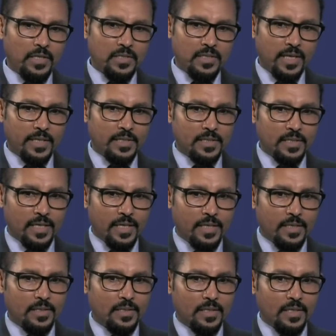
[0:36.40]
is that
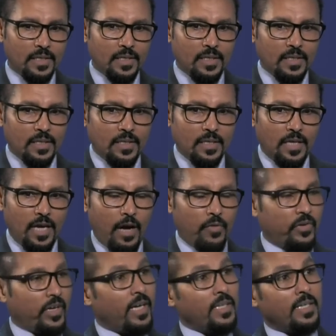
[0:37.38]
uh,
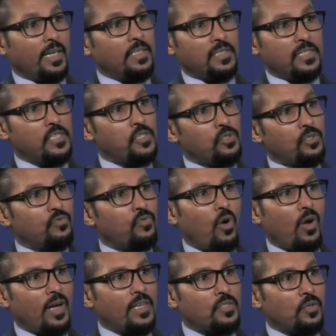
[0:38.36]
African countries should
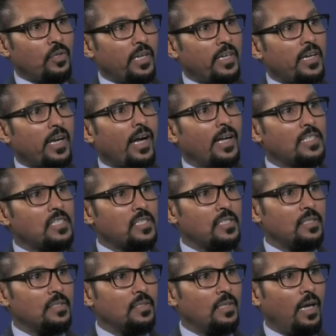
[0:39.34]
focus on
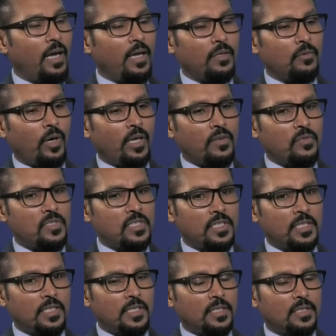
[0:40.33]
agriculture and one of
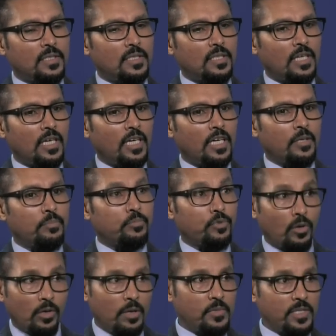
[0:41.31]
the uh,
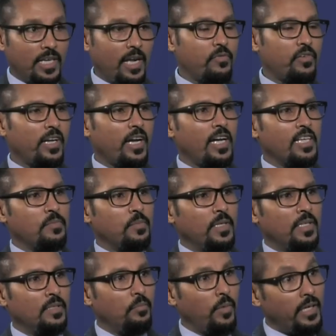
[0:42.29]
problems in Africa has
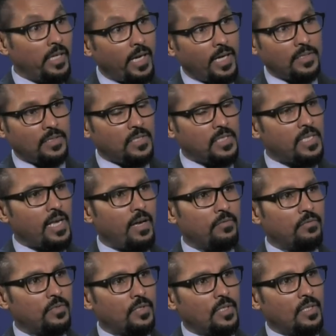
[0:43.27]
been many countries
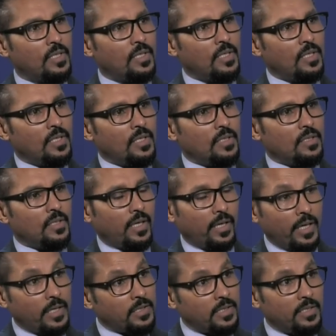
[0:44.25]
have
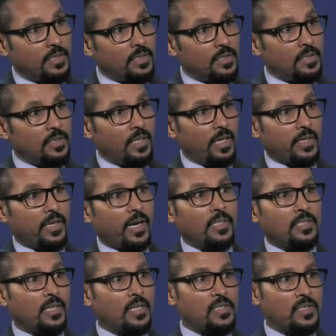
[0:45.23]
neglected the
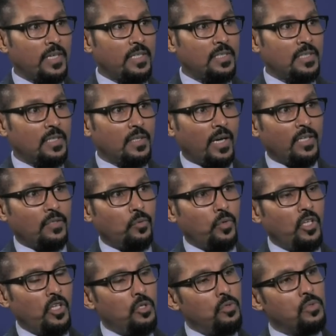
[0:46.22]
agricultural sector and
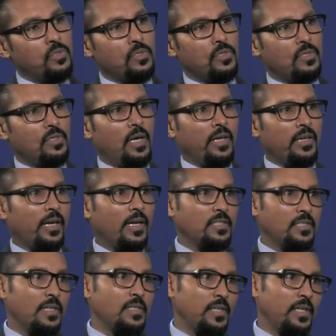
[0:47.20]
we use
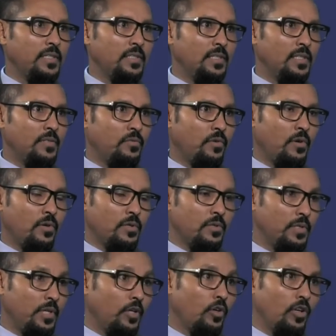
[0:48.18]
agricultural sector
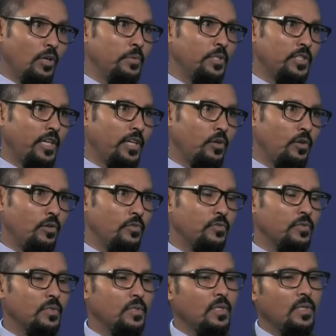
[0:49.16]
for economic
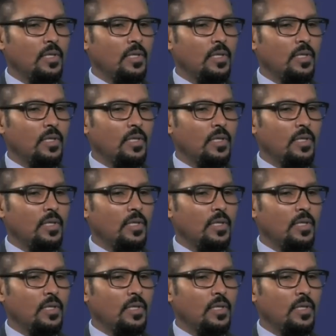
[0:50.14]
takeoff.